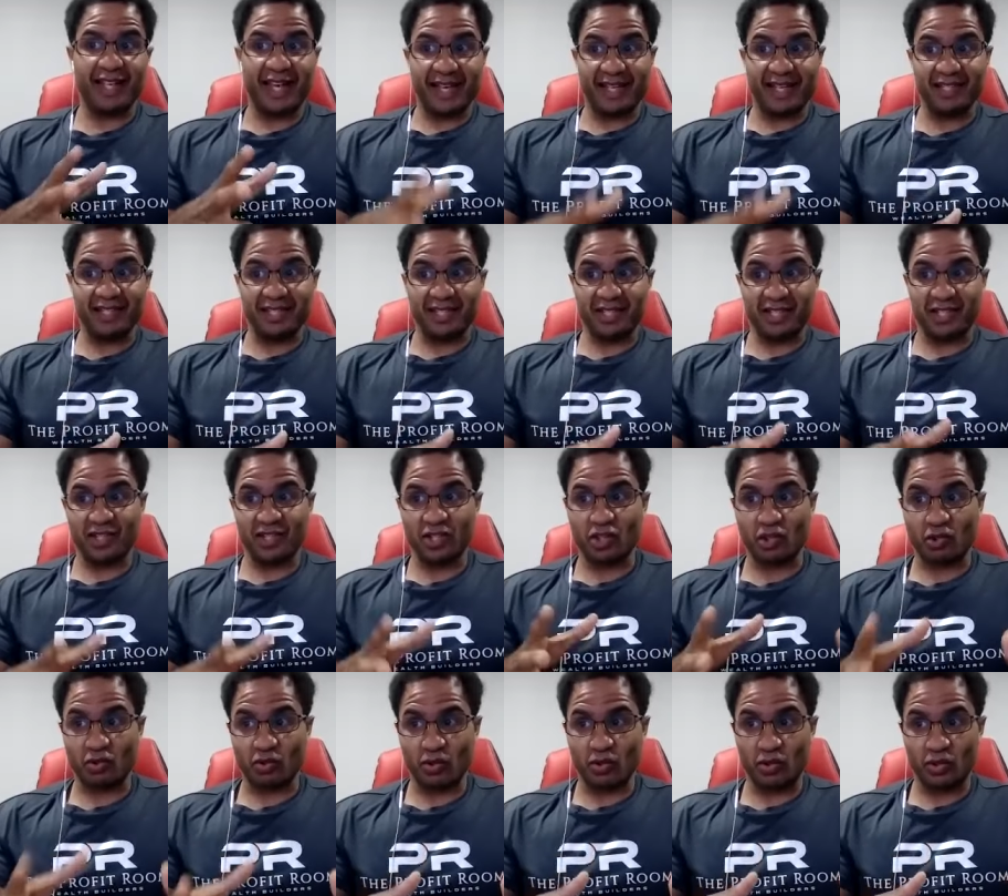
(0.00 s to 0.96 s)
nice
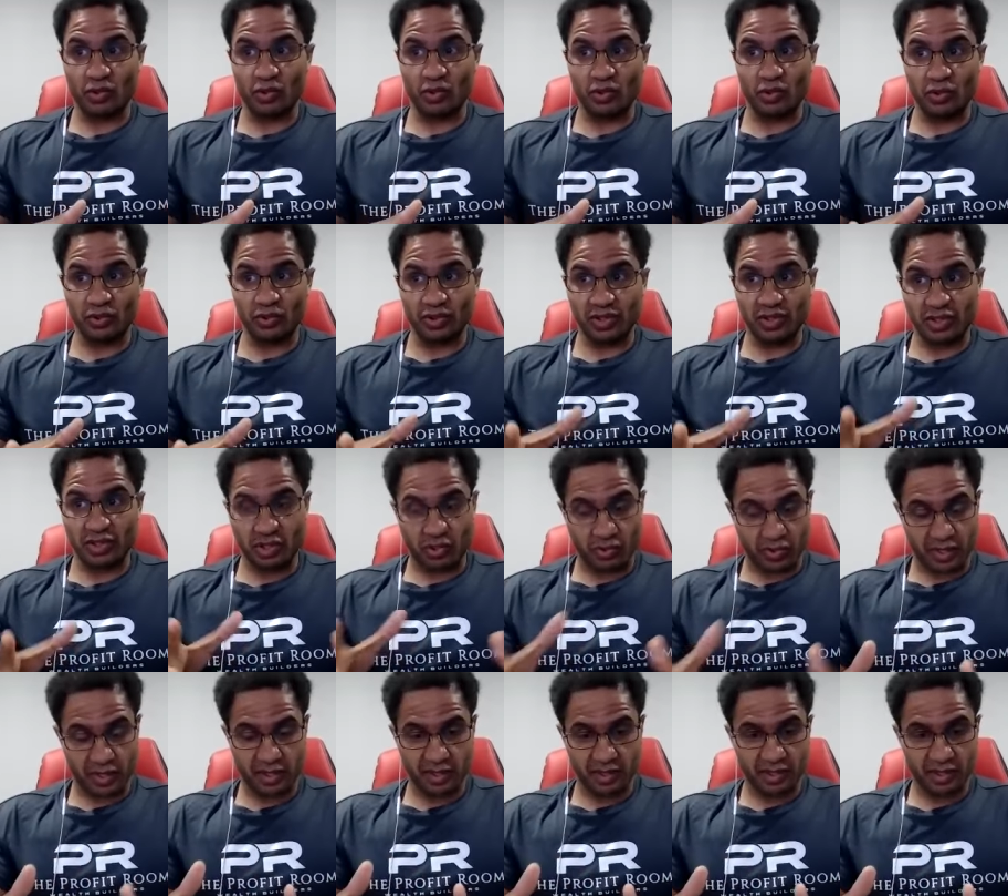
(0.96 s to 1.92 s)
controlled
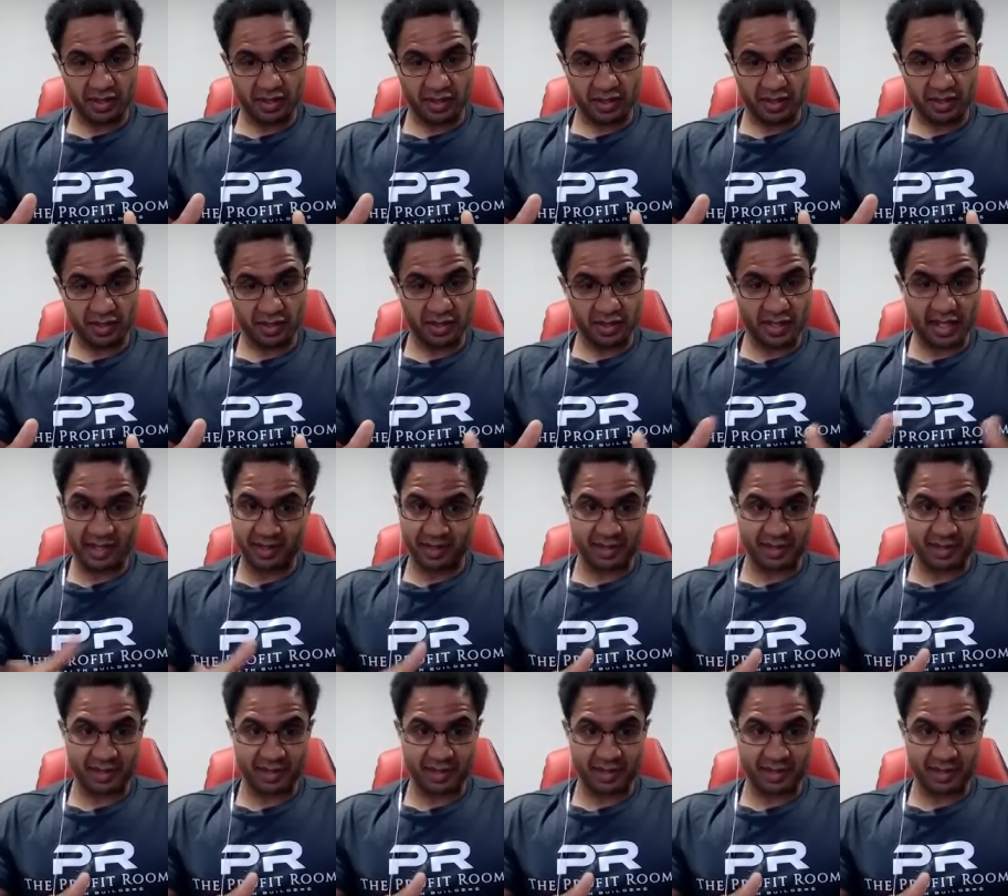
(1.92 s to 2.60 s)
trades. That's